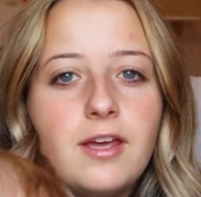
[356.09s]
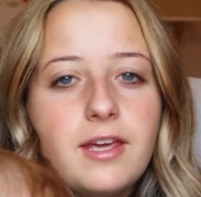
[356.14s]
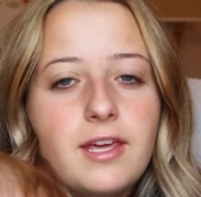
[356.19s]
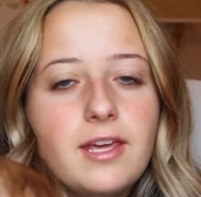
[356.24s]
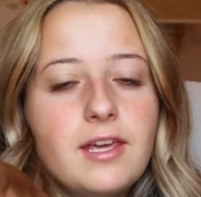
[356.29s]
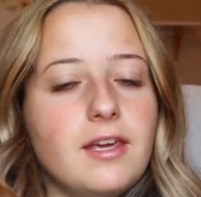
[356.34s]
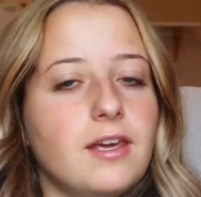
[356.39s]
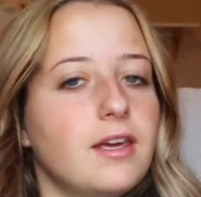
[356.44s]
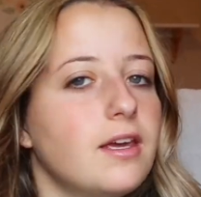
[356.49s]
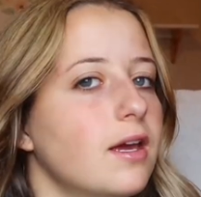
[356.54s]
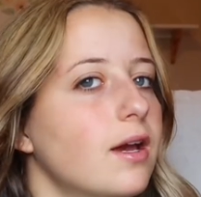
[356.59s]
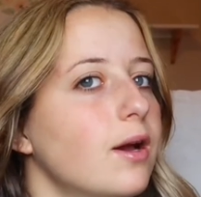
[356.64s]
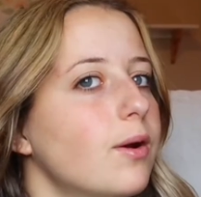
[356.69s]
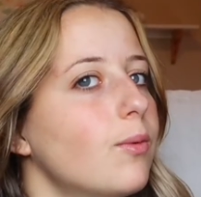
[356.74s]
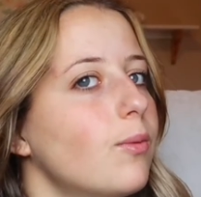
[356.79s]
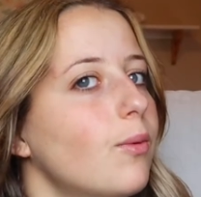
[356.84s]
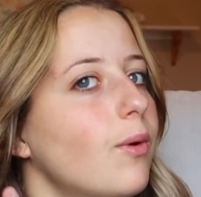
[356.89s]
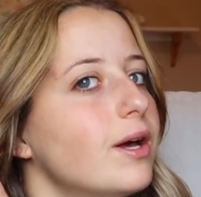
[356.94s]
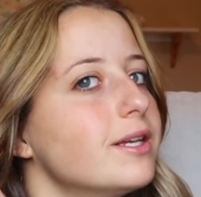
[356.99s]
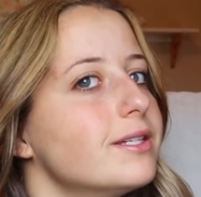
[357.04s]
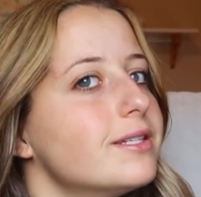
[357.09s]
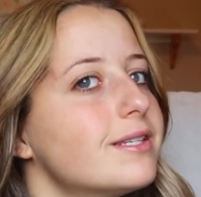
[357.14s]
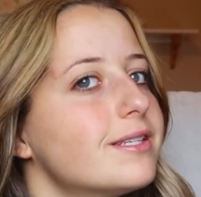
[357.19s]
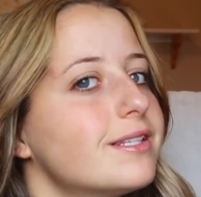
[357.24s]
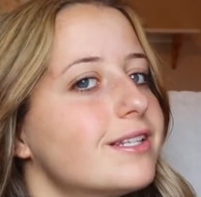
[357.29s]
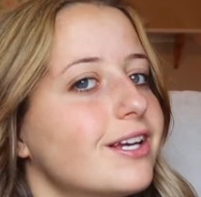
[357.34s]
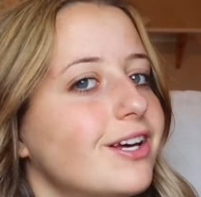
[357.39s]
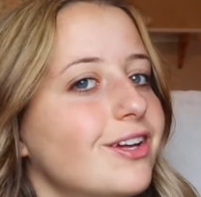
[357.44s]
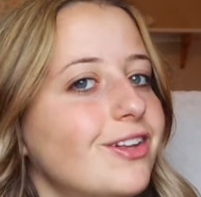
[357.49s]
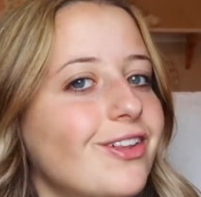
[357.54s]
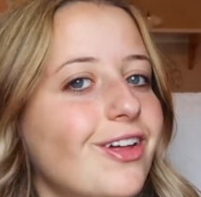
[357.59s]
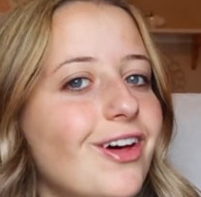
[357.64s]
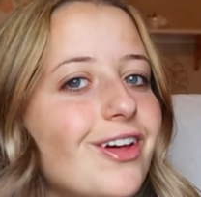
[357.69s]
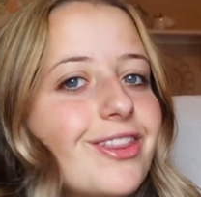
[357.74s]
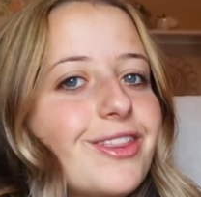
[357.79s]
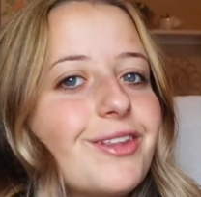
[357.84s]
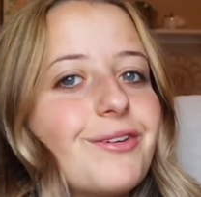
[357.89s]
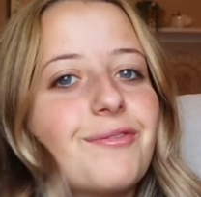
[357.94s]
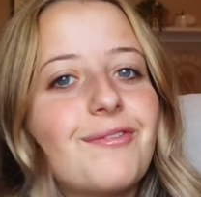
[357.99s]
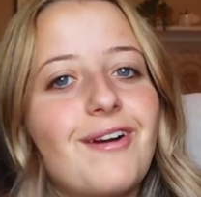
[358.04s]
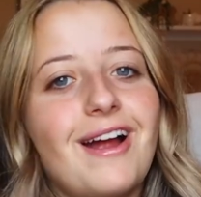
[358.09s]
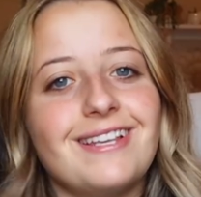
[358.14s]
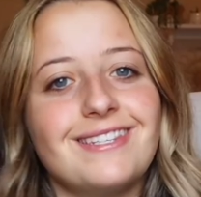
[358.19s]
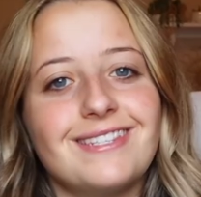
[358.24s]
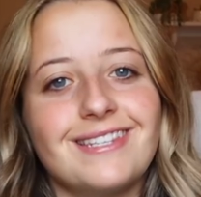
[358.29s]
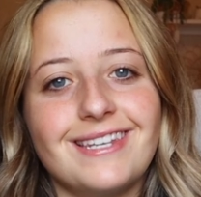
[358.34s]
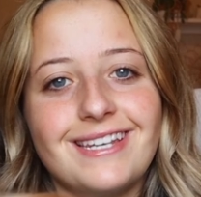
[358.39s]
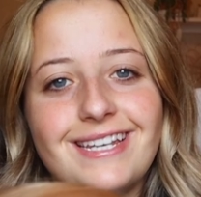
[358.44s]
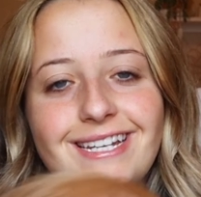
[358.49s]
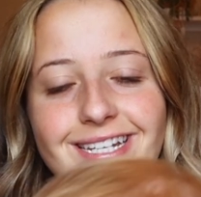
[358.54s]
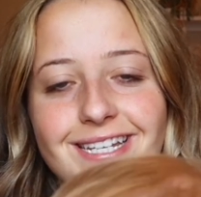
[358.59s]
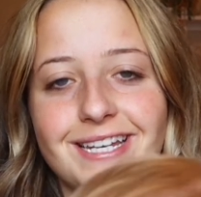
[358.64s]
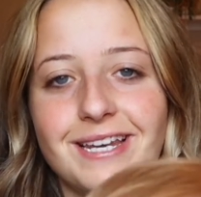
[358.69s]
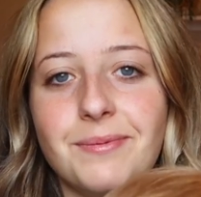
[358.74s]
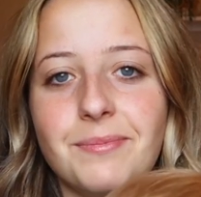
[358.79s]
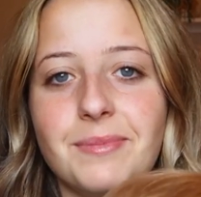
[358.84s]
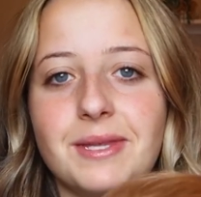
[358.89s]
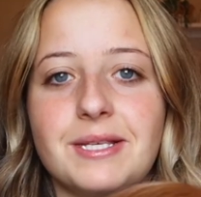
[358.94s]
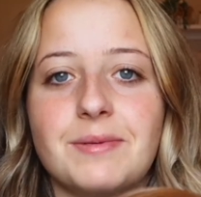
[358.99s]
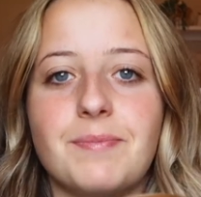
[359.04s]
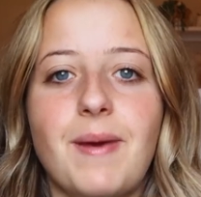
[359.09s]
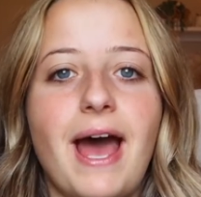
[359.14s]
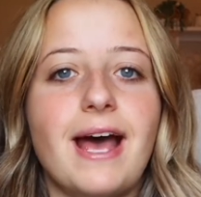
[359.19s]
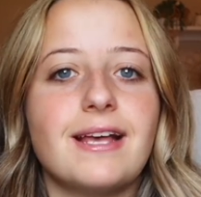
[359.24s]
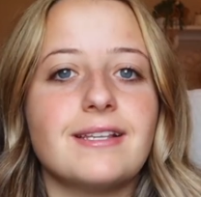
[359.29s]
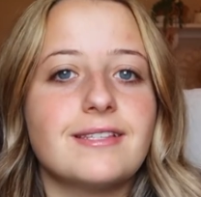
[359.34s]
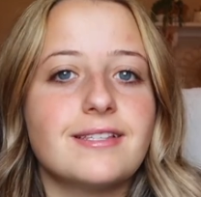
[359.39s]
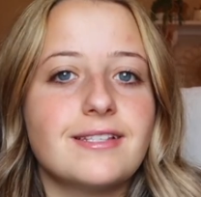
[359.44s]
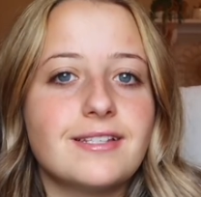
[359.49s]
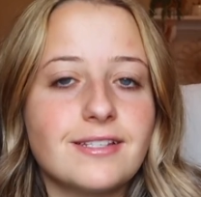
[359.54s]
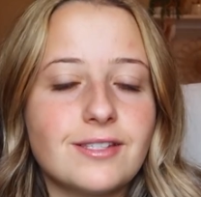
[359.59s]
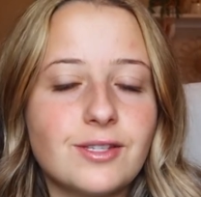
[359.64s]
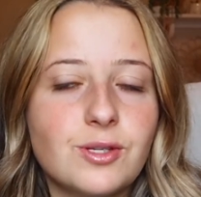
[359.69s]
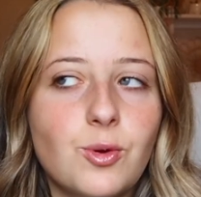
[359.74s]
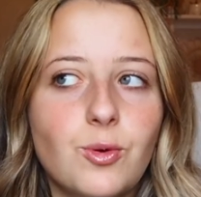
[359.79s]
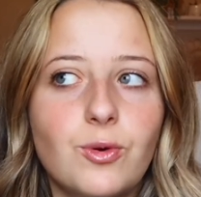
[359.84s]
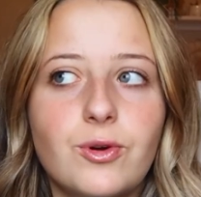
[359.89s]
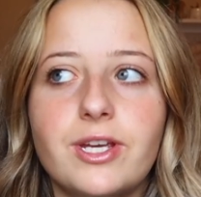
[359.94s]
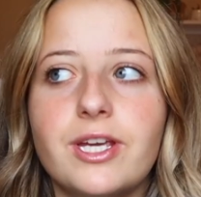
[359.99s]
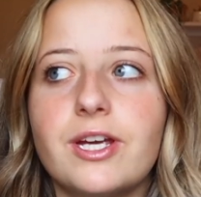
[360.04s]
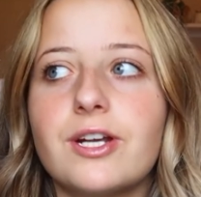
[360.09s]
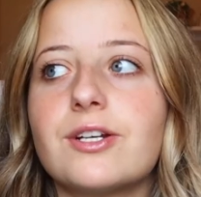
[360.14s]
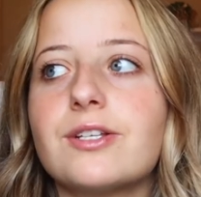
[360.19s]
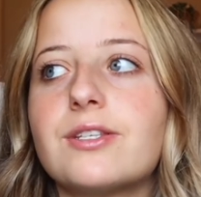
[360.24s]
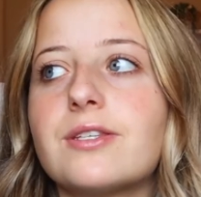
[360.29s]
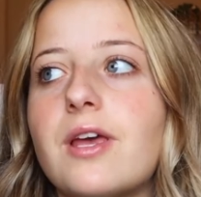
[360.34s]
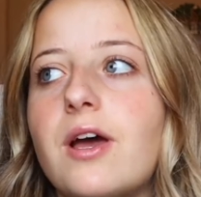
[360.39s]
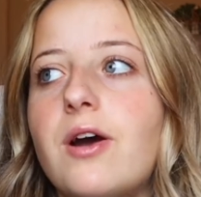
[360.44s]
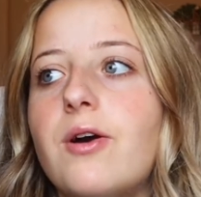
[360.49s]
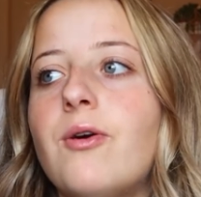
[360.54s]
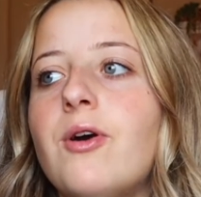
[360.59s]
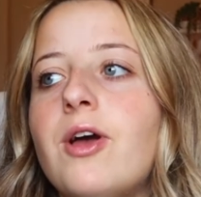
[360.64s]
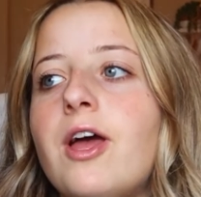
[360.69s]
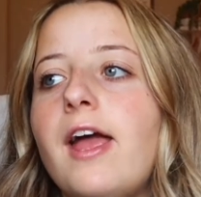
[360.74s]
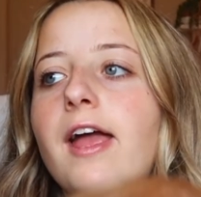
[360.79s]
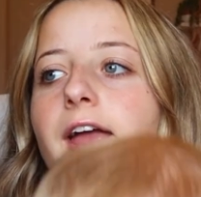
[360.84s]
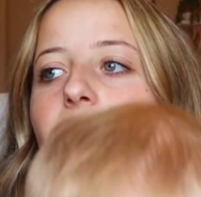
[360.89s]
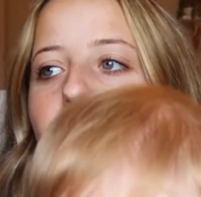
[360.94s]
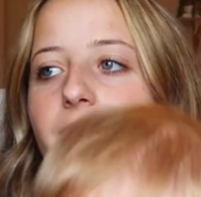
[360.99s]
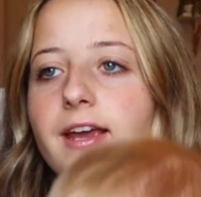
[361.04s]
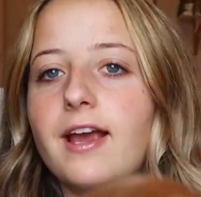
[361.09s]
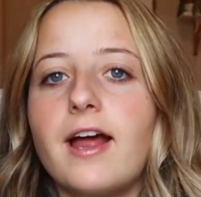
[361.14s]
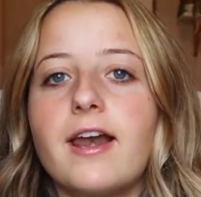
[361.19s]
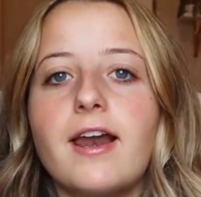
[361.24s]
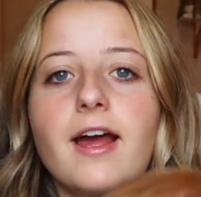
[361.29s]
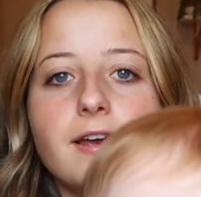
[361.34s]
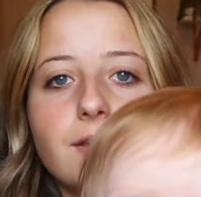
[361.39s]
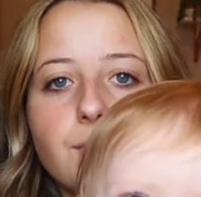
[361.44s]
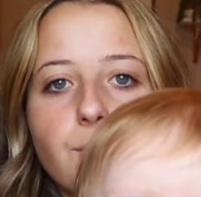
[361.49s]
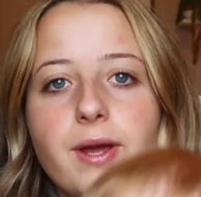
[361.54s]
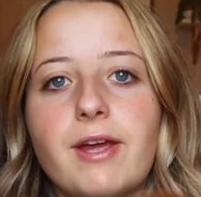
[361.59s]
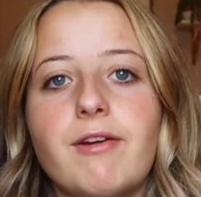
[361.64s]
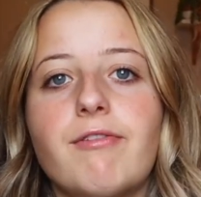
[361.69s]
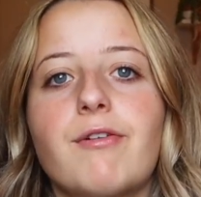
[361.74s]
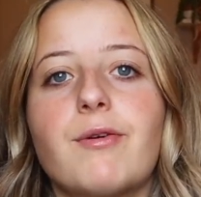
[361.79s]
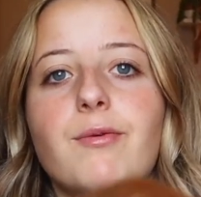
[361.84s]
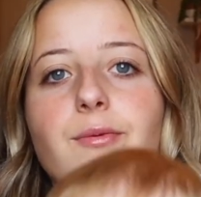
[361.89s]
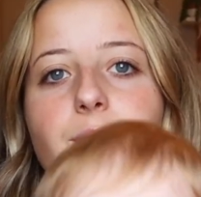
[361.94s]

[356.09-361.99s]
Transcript: He was still on the wrestling team this past school year, so he kind of had to wait for